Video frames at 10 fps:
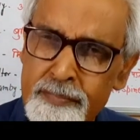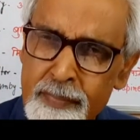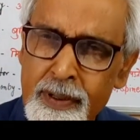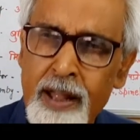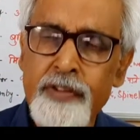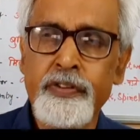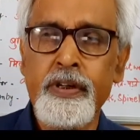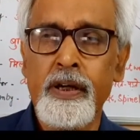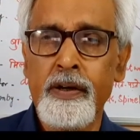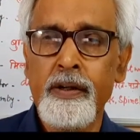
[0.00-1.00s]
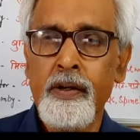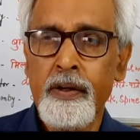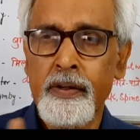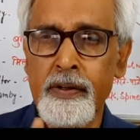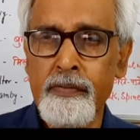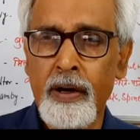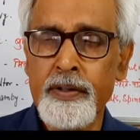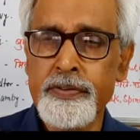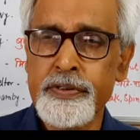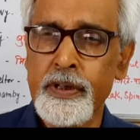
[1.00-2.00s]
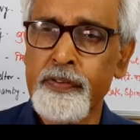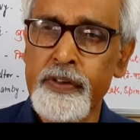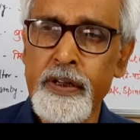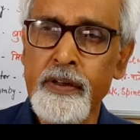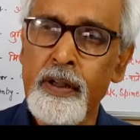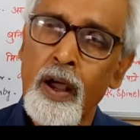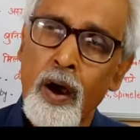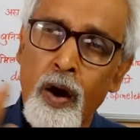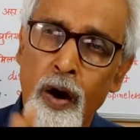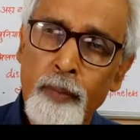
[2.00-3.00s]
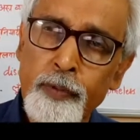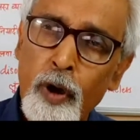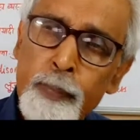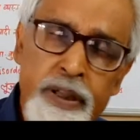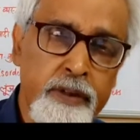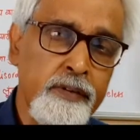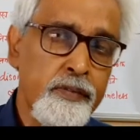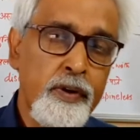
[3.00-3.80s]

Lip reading: last year he was seen hobnobbing